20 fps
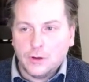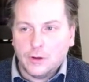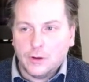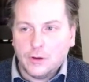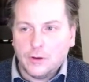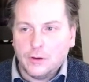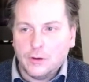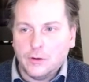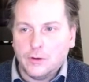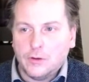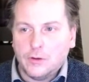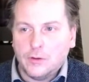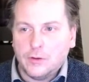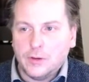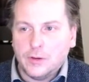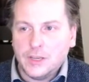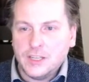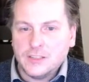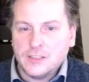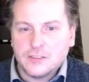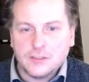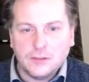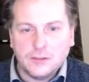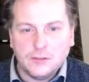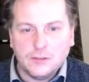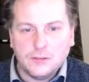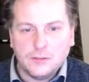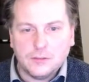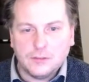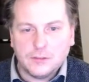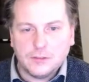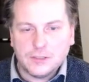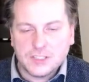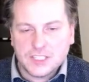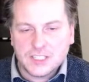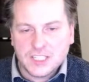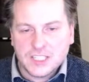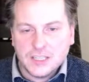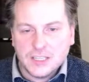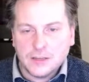Intel
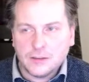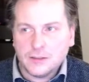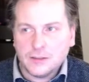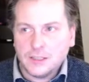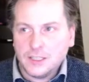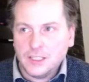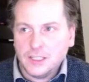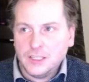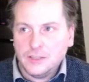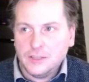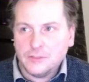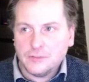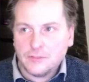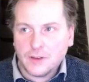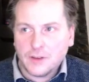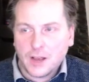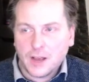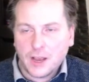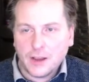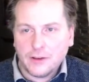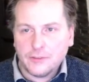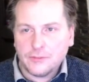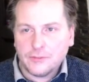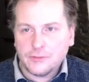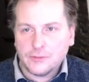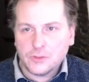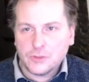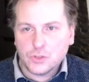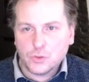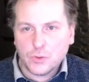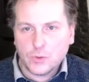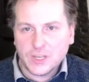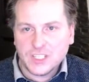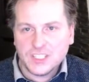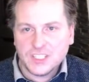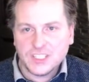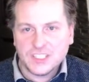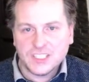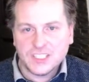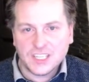Xeon E5
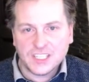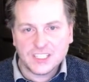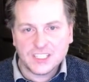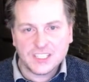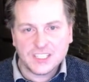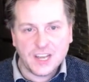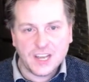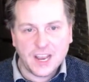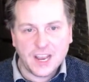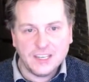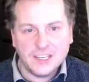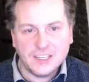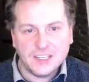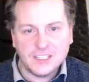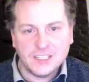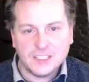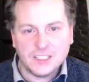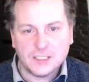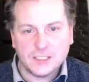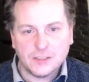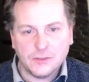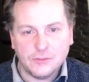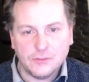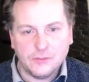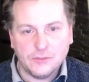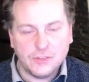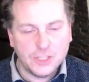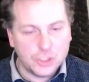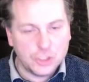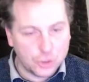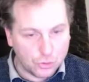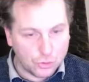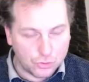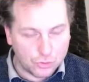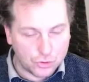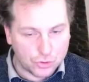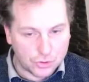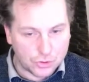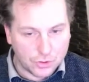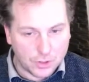2690s
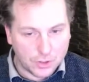V2s,